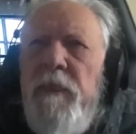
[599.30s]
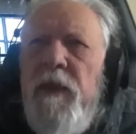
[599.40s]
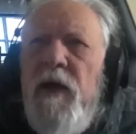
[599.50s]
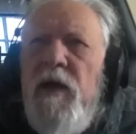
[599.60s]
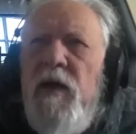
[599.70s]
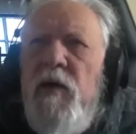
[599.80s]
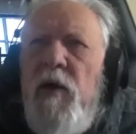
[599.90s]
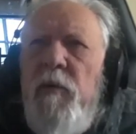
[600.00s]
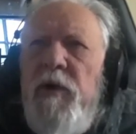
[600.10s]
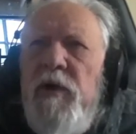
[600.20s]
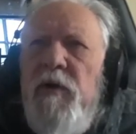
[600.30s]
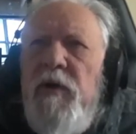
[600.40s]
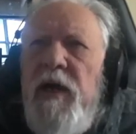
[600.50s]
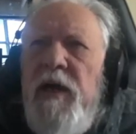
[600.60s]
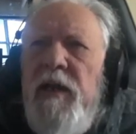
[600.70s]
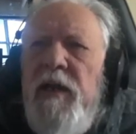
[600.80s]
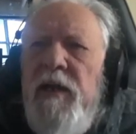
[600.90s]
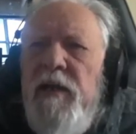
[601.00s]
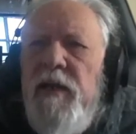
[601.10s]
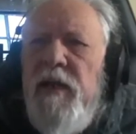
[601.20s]
No, I want to go to edit.
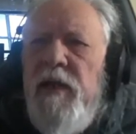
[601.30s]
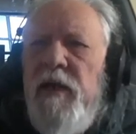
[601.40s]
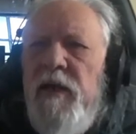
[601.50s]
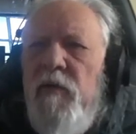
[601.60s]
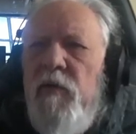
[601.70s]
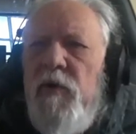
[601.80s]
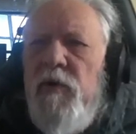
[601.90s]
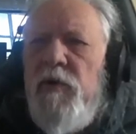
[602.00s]
We'll go into